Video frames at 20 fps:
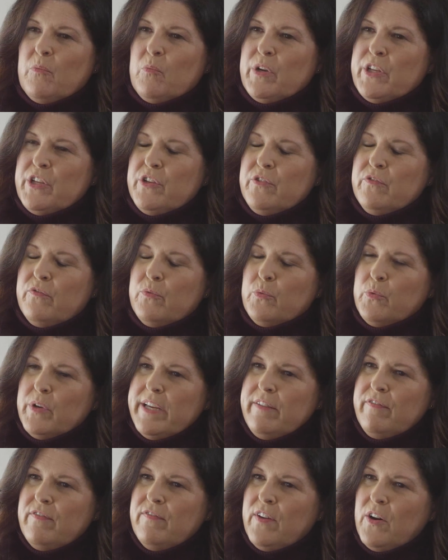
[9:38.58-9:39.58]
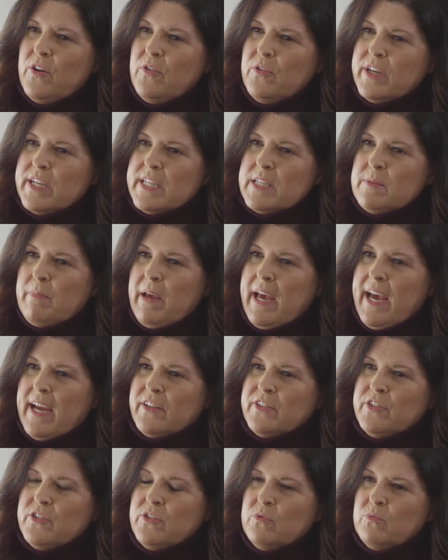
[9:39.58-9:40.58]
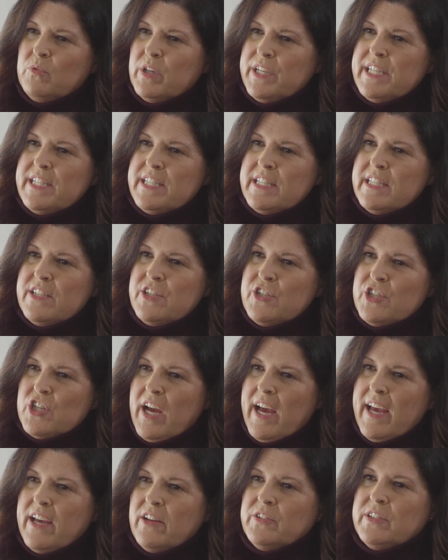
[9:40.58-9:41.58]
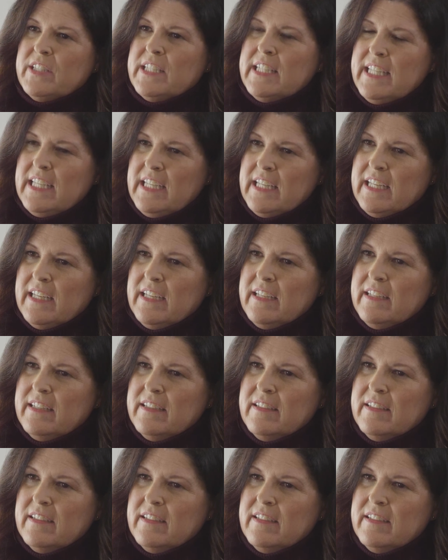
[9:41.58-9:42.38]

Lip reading: when you've refocused back to what does this child need,